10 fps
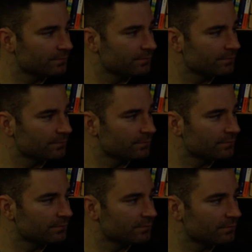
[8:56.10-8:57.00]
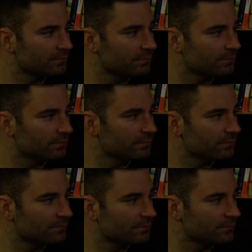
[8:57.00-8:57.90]

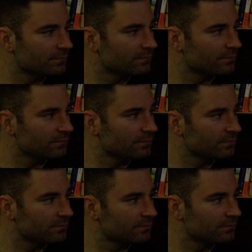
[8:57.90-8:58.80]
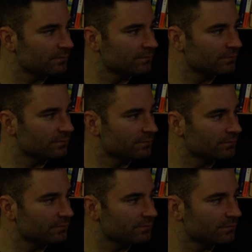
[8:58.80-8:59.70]

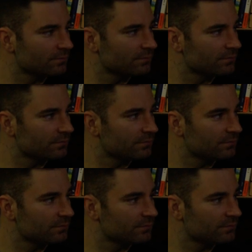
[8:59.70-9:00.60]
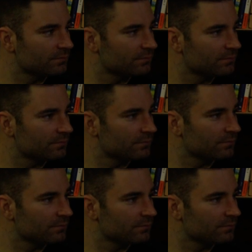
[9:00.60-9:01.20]
The person shown says nothing.